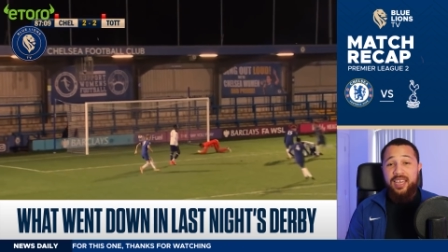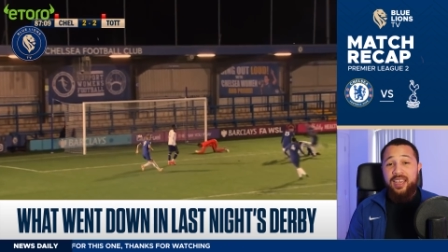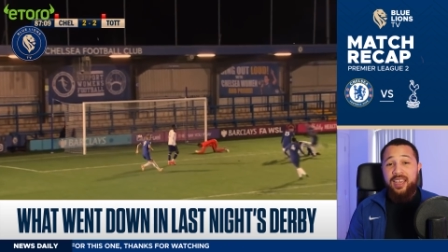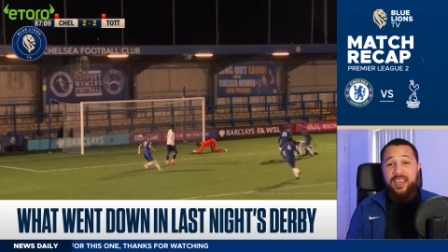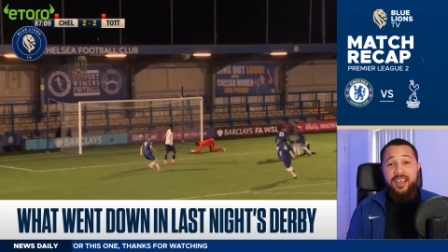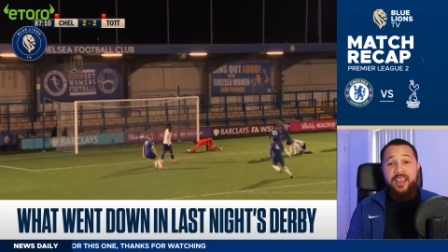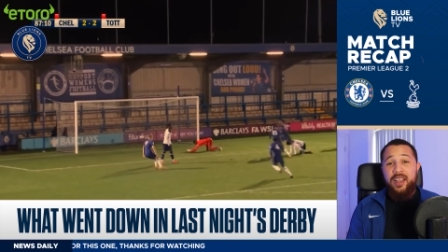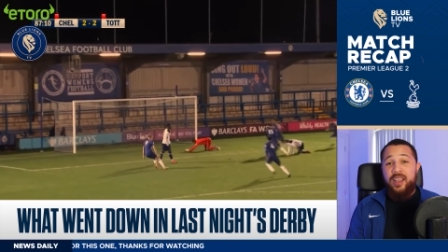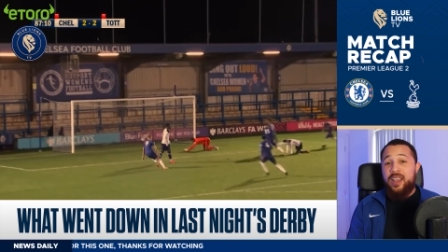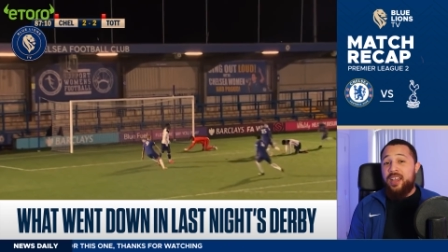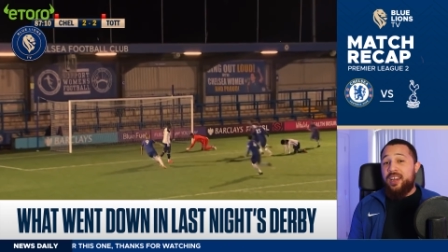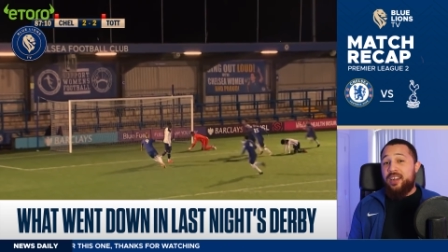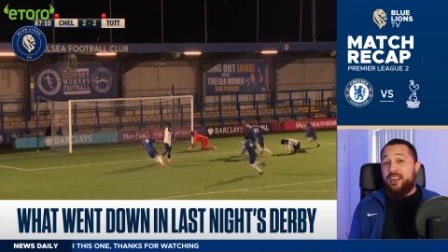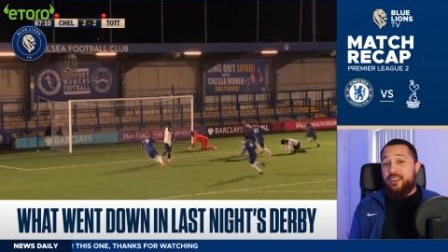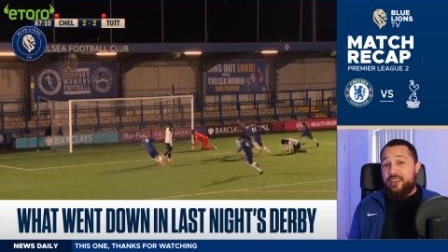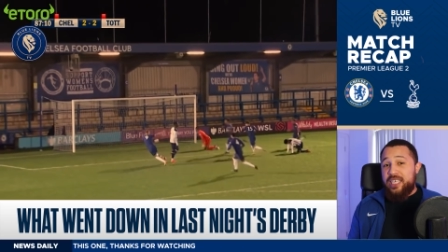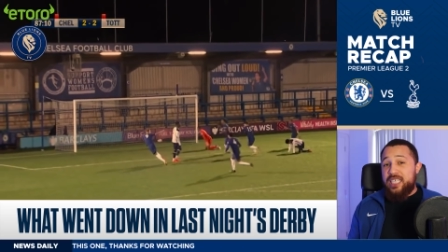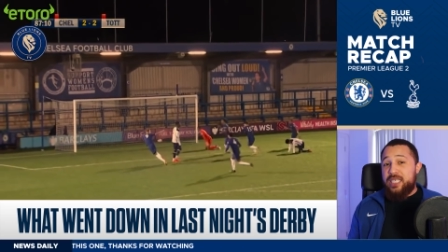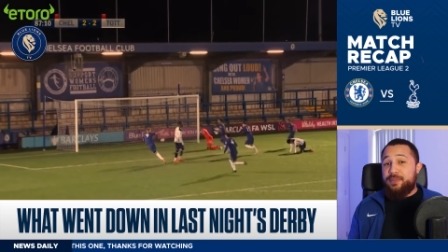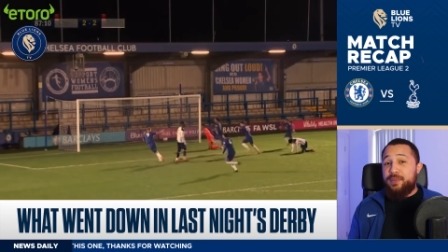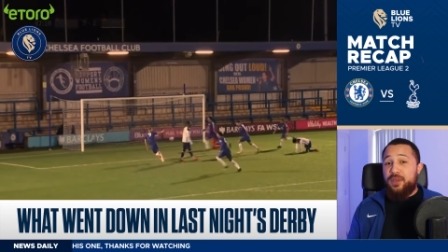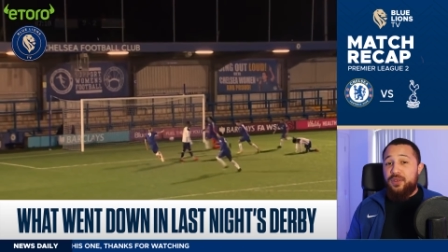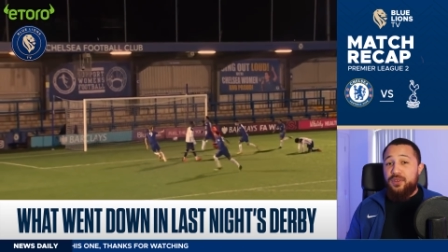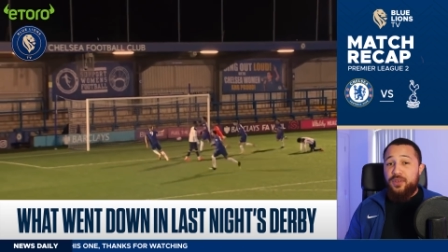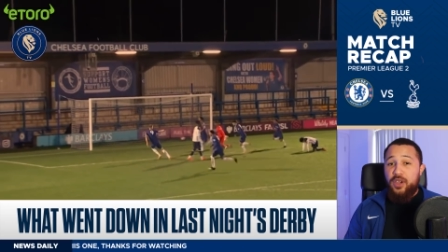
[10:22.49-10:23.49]
You know,
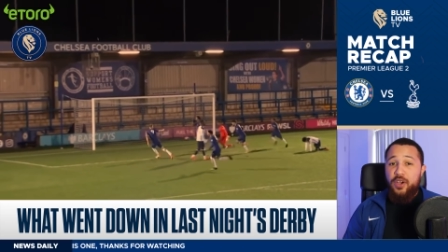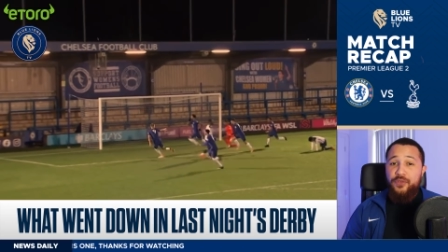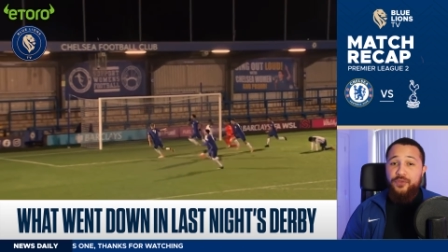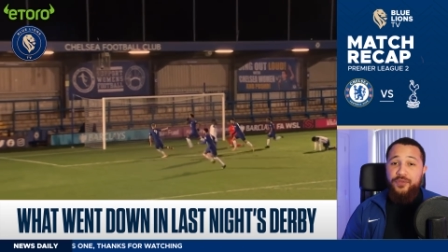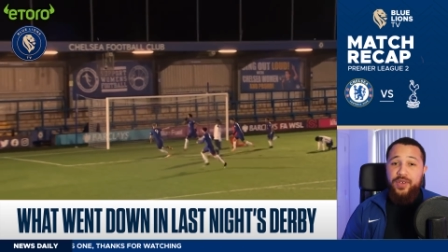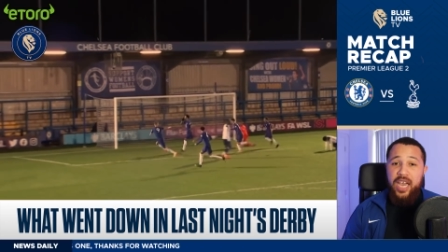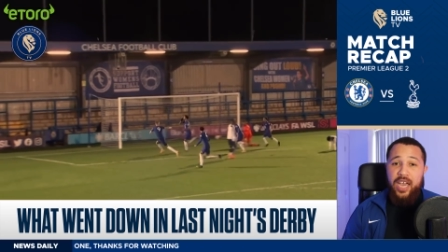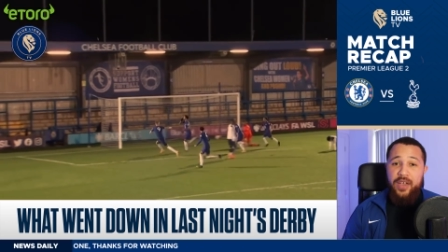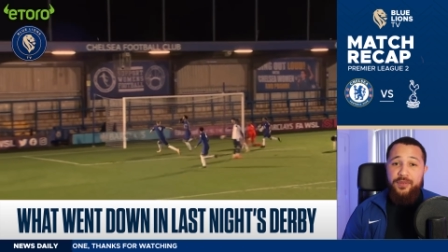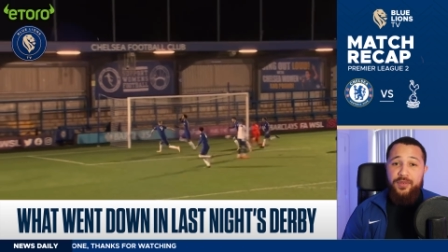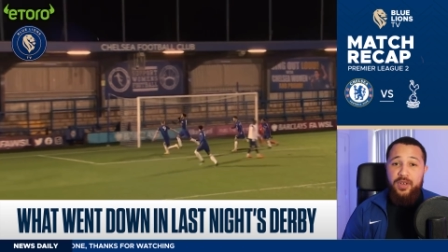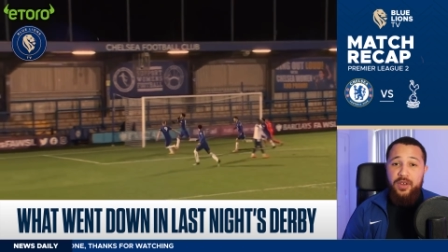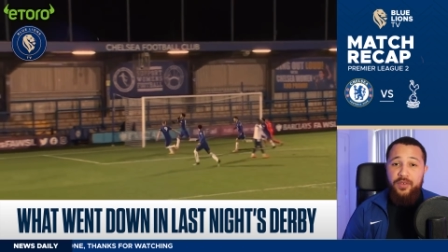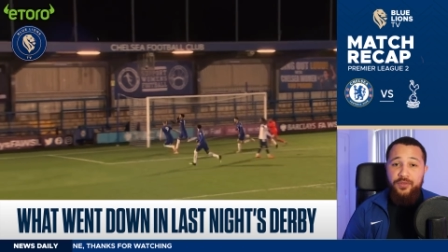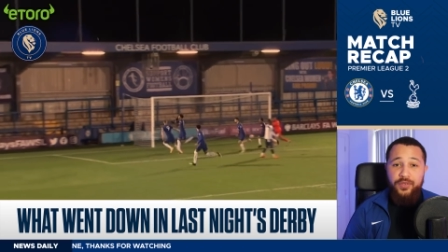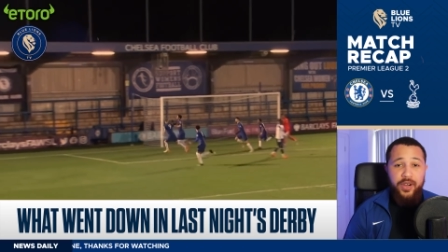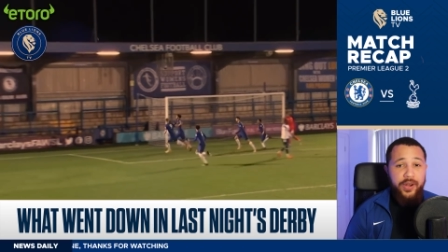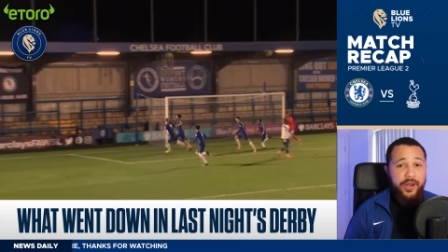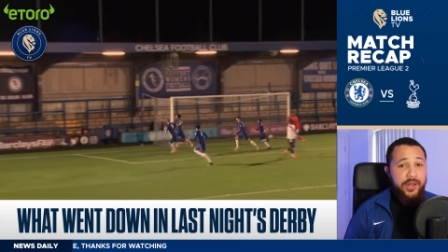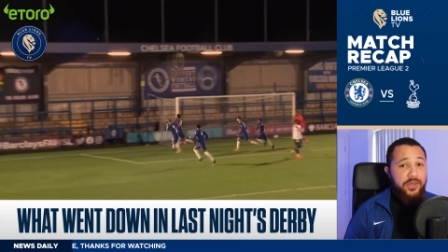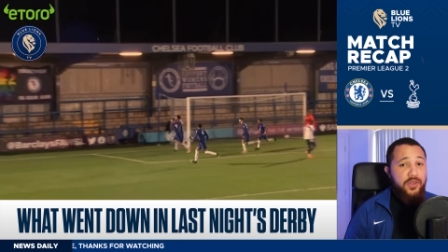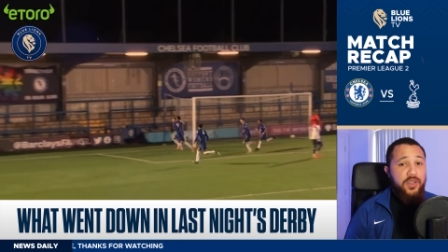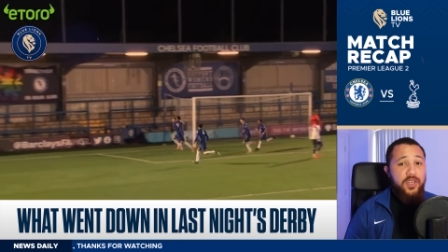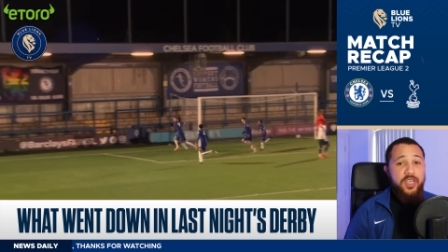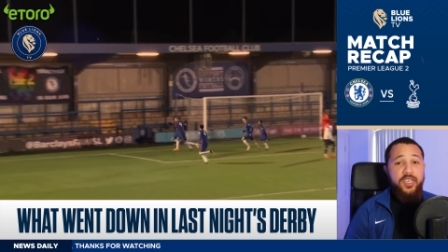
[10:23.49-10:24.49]
he's been known for having a
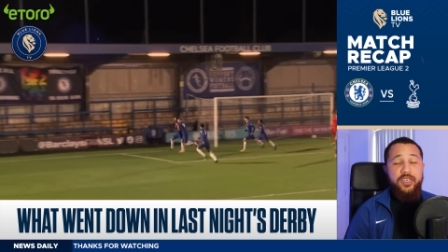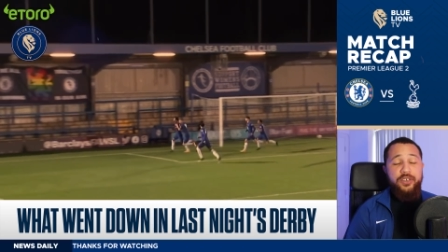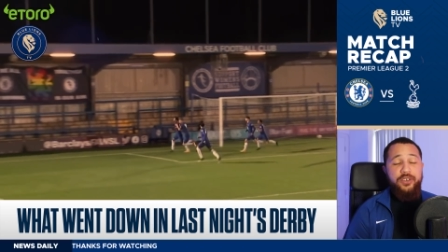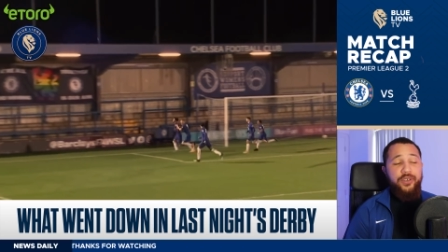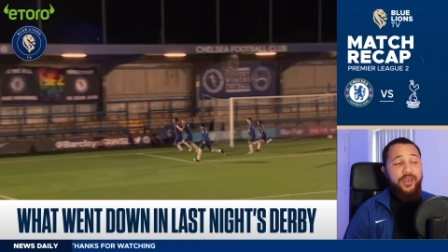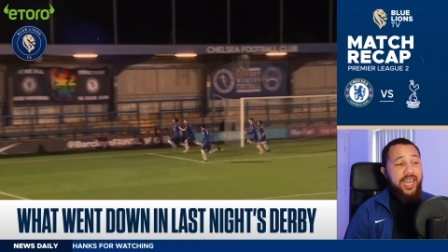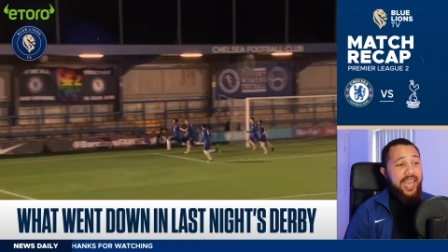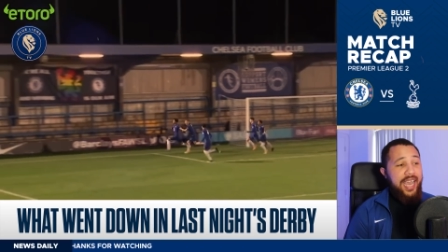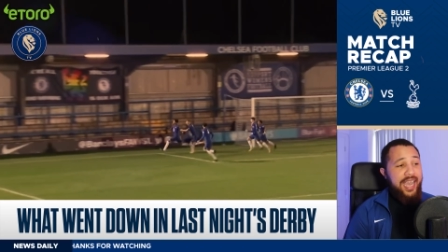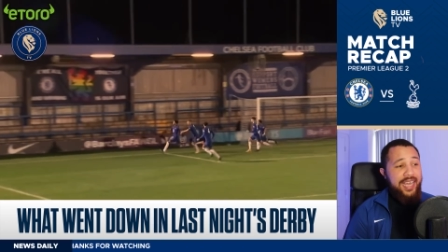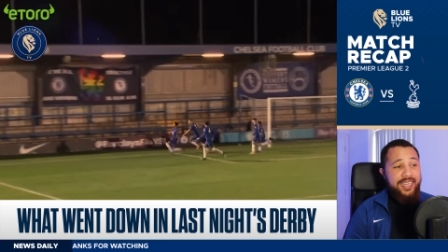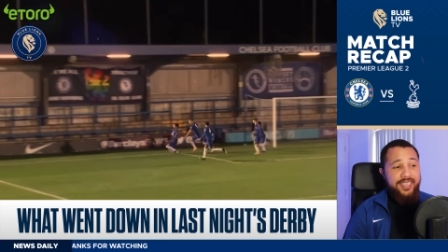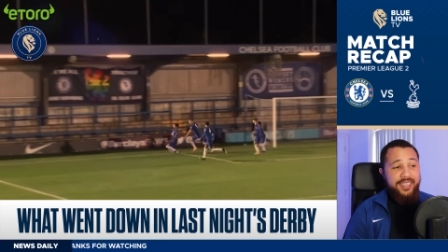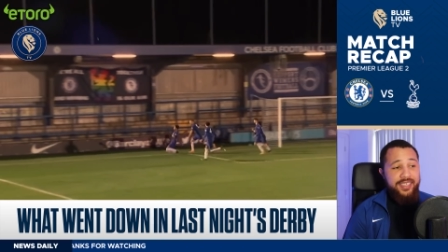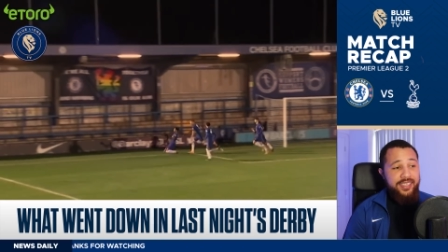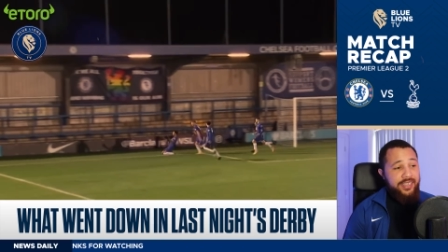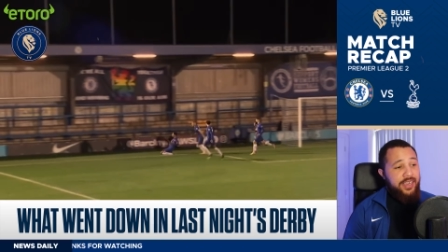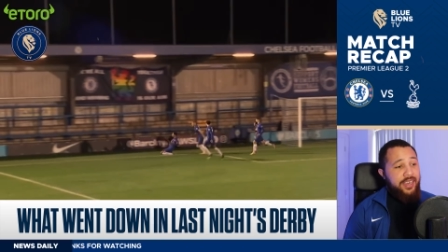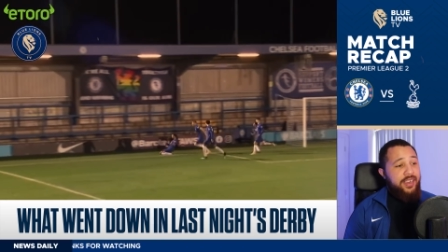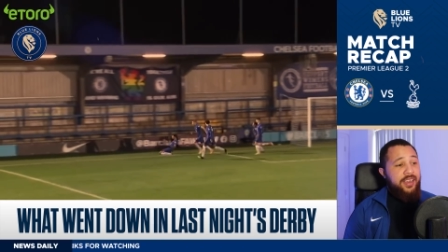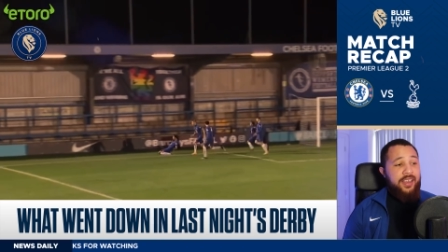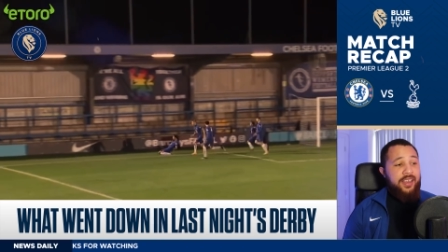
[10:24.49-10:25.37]
very good shot, and